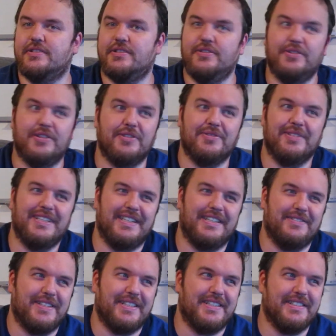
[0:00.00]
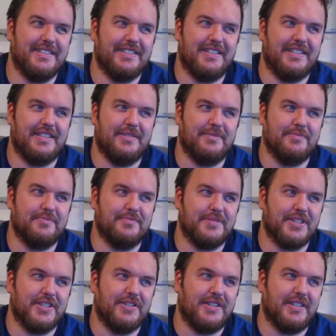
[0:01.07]
To a degree, anyway. Um,
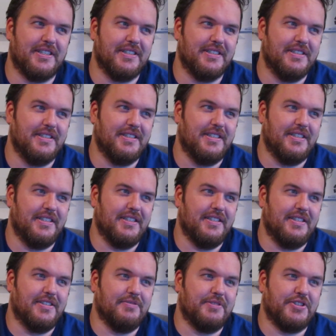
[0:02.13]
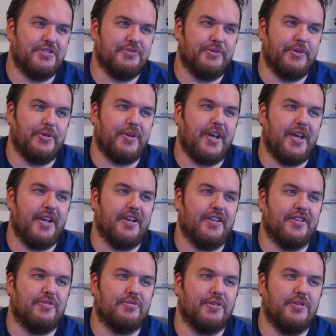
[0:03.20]
so, uh, we should be okay
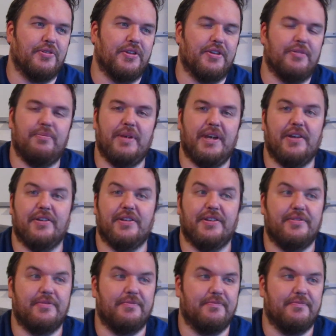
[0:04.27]
on the road to Bayerden.